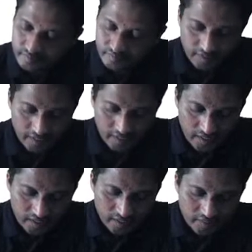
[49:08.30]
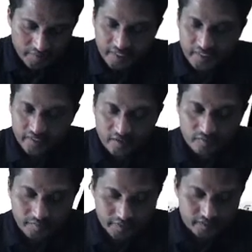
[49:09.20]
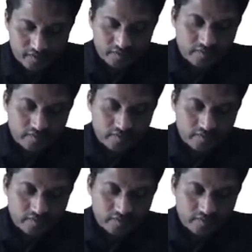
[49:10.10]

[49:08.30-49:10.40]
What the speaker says: Okay, let me take in the new page.